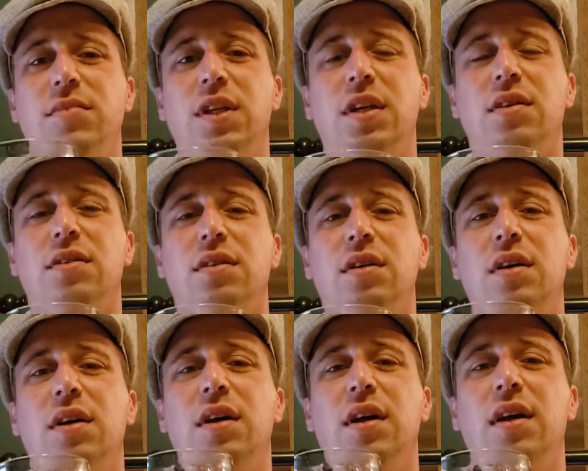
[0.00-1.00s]
You know,
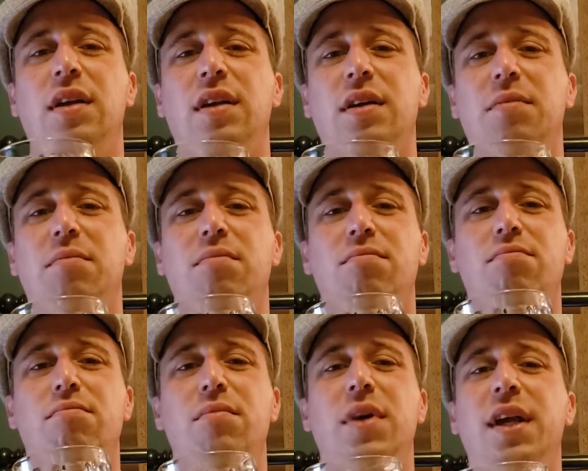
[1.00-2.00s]
in the
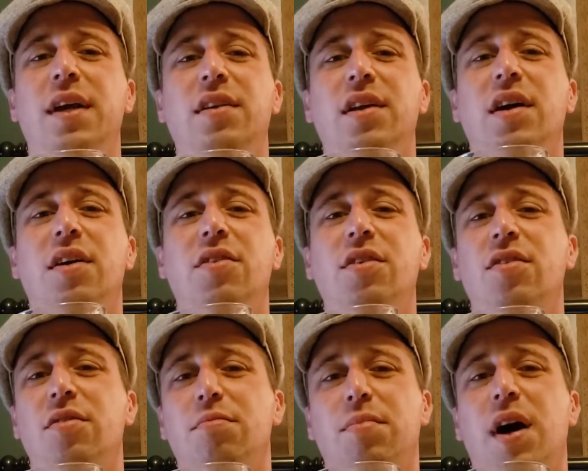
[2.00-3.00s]
mid-1800s
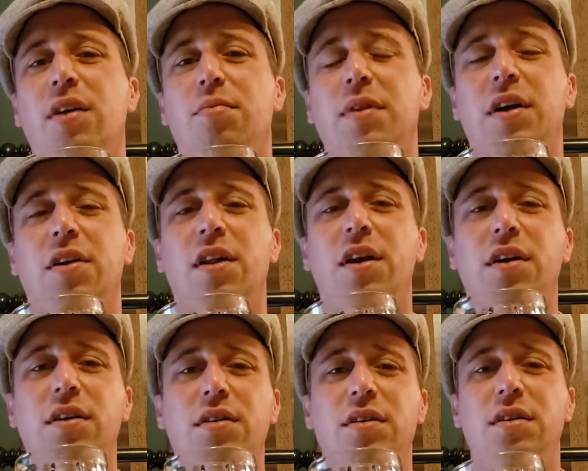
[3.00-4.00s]
or possibly
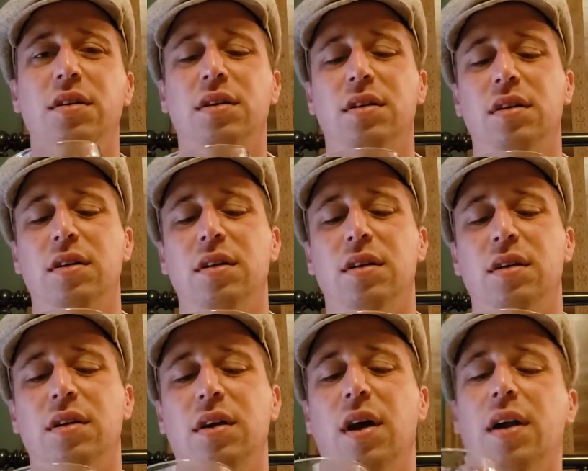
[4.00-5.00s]
earlier.
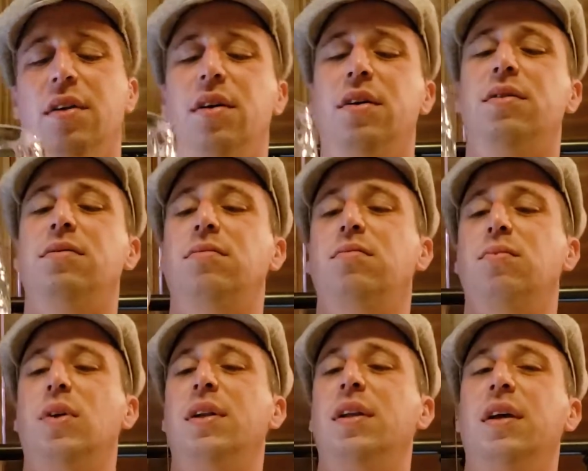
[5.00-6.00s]
You know, I don't know
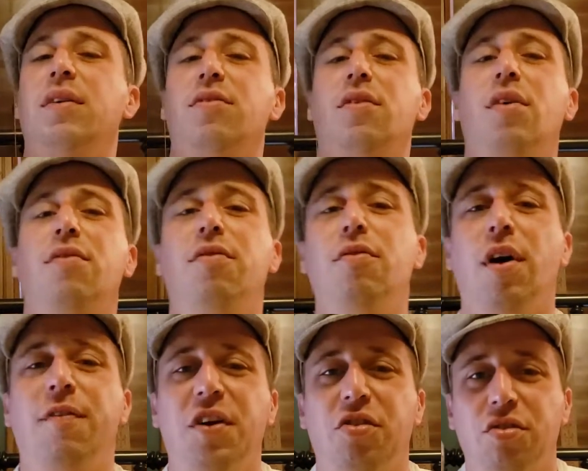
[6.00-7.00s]
when the
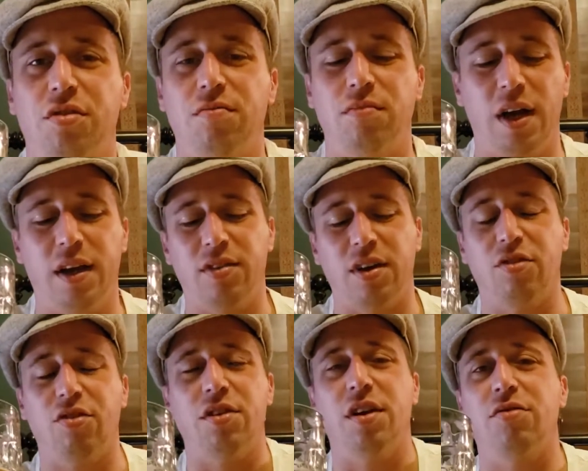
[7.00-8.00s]
official, I guess I
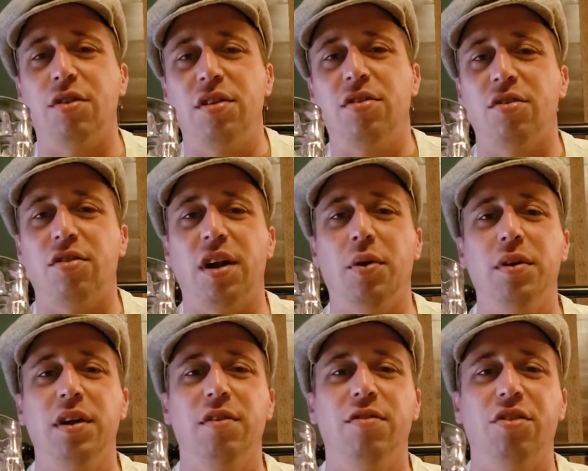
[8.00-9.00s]
should have done research on that, when
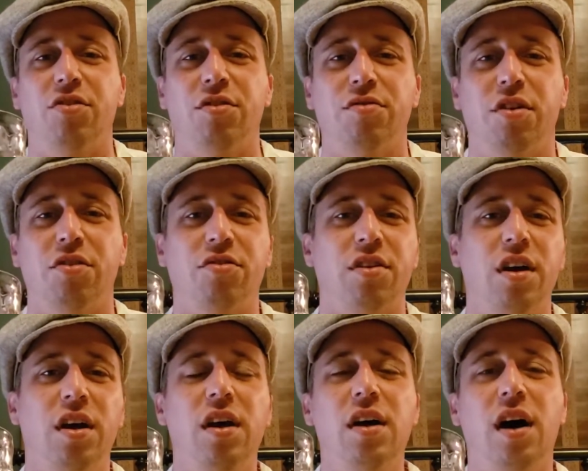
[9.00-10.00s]
the official first
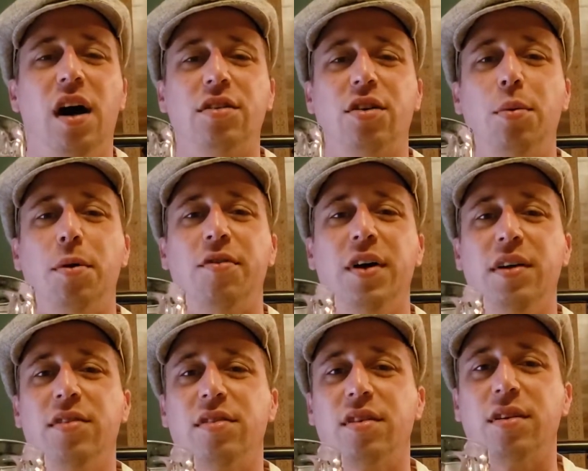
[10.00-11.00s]

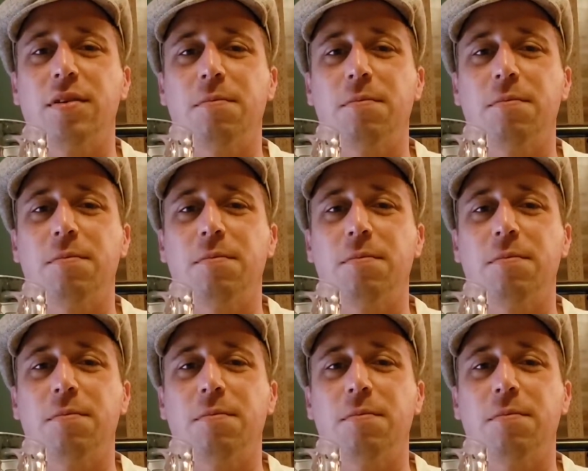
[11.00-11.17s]
Oktoberfest